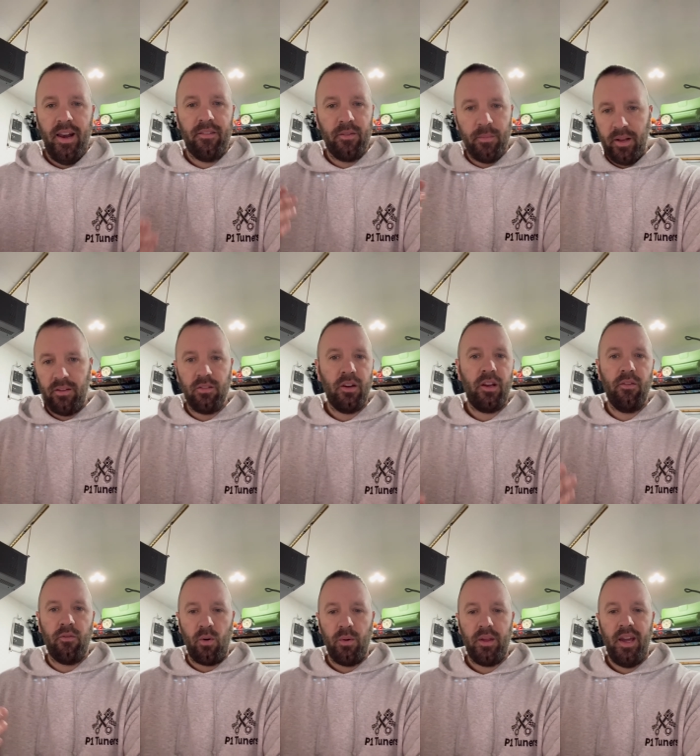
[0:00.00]
everybody's looking
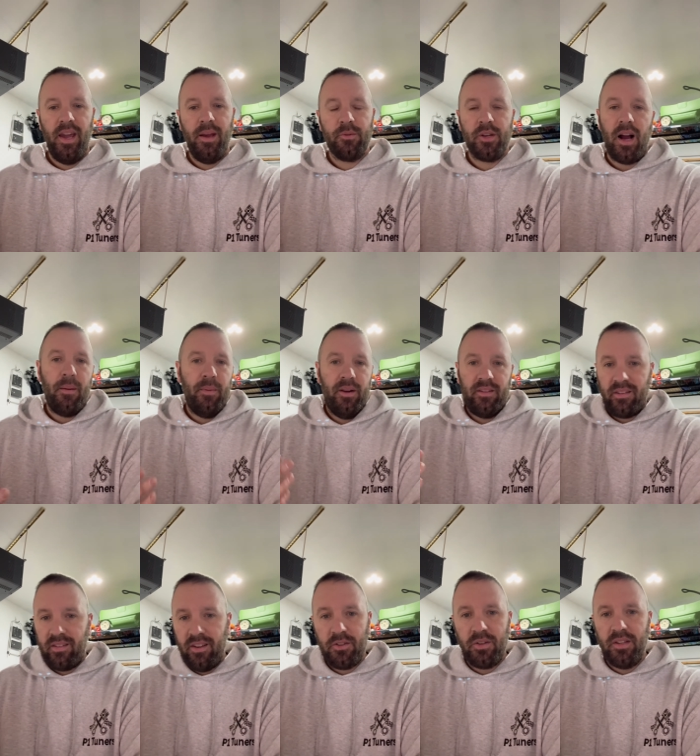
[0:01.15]
for with a cam chop. And it's
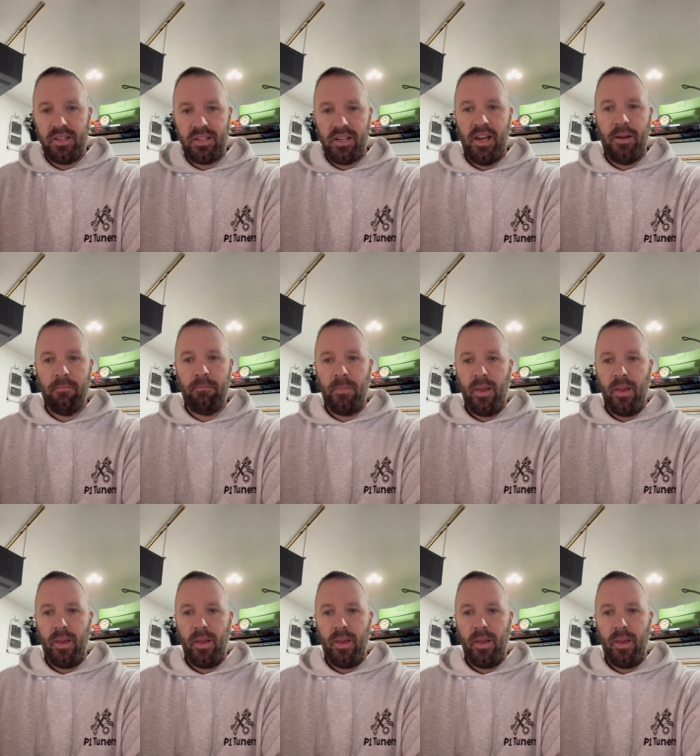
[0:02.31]
essentially the same